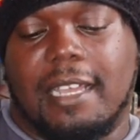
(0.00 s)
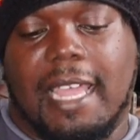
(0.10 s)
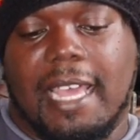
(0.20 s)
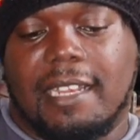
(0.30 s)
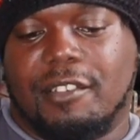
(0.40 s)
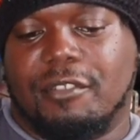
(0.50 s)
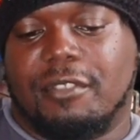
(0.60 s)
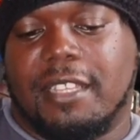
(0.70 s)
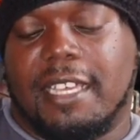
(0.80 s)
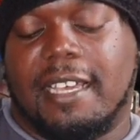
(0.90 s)
had to
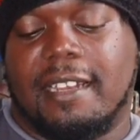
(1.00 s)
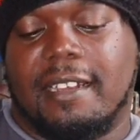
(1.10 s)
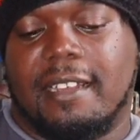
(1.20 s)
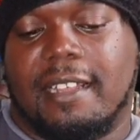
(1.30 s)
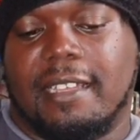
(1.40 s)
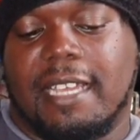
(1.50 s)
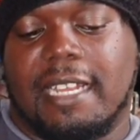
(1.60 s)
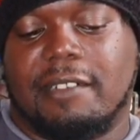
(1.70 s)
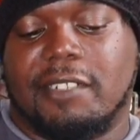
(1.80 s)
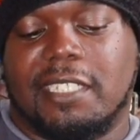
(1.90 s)
do that and
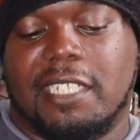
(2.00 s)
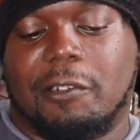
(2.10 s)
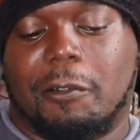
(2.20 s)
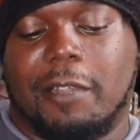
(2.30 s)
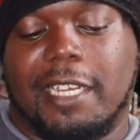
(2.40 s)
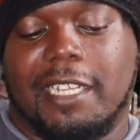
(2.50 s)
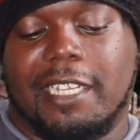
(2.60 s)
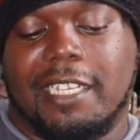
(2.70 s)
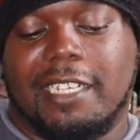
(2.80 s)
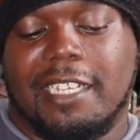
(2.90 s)
got everything
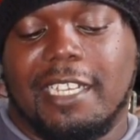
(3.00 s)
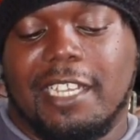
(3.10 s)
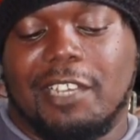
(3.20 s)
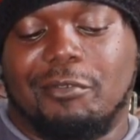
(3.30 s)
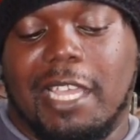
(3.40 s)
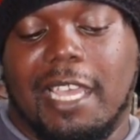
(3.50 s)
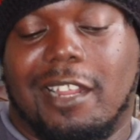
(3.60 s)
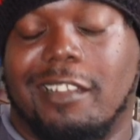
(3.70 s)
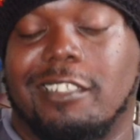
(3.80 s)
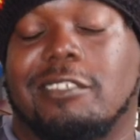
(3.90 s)
ready. And we
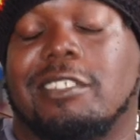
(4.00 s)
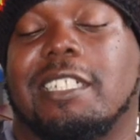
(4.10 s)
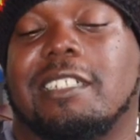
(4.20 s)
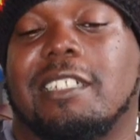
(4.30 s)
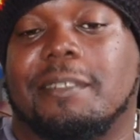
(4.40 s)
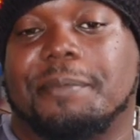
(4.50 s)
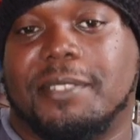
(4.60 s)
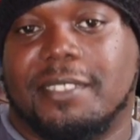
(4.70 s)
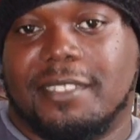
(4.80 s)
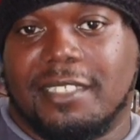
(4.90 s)
had our little
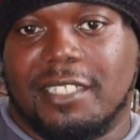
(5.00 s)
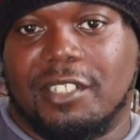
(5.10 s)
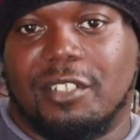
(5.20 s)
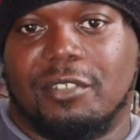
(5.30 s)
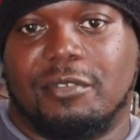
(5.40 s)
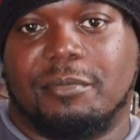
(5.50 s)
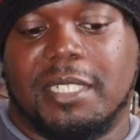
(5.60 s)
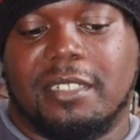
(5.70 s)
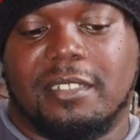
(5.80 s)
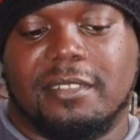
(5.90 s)
hiccups,
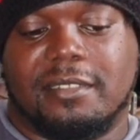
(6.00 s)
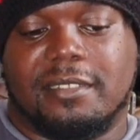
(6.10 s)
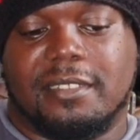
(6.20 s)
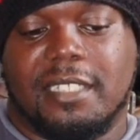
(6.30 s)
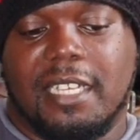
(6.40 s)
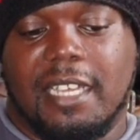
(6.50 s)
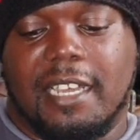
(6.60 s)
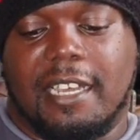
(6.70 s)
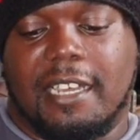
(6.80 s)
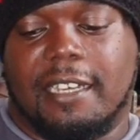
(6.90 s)
because
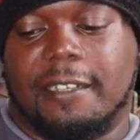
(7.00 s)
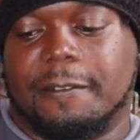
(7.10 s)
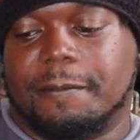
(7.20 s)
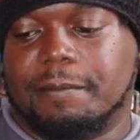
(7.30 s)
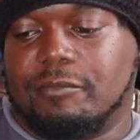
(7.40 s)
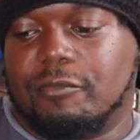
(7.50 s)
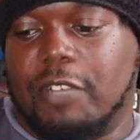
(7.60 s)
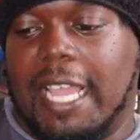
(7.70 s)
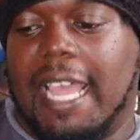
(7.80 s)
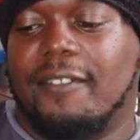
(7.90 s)

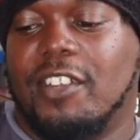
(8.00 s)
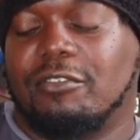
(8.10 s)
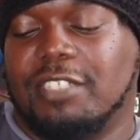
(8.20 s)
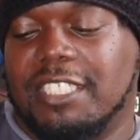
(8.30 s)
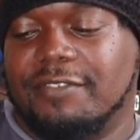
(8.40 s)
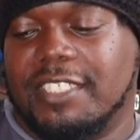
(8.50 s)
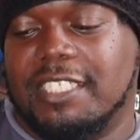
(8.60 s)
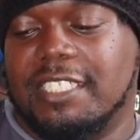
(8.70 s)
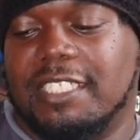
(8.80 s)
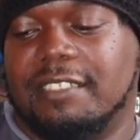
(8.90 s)
we have it on
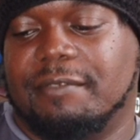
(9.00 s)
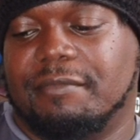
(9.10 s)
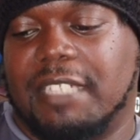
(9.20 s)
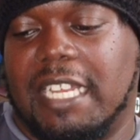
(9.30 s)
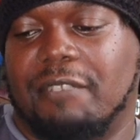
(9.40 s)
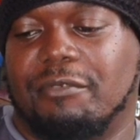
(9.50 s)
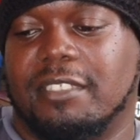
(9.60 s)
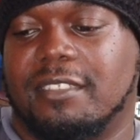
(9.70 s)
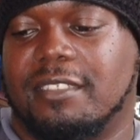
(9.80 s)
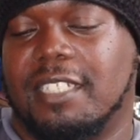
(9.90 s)
DVD, and it
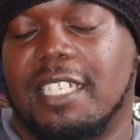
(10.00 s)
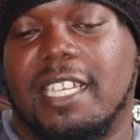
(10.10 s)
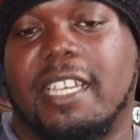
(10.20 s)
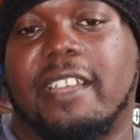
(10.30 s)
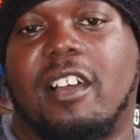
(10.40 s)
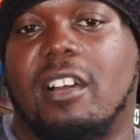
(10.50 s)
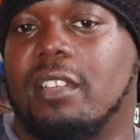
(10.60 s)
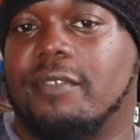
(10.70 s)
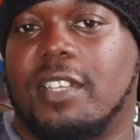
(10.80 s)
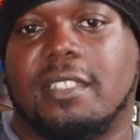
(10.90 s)
was in
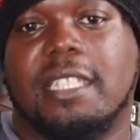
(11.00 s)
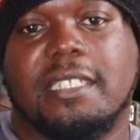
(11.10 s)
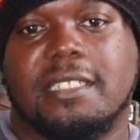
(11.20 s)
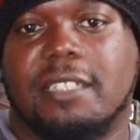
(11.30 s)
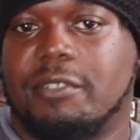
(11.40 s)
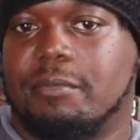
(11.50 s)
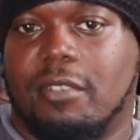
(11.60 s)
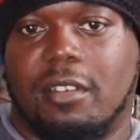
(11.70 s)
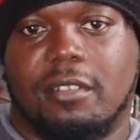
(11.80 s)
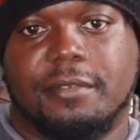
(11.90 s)
all of our things that we
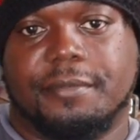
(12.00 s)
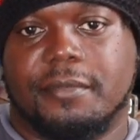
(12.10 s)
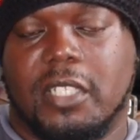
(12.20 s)
brought.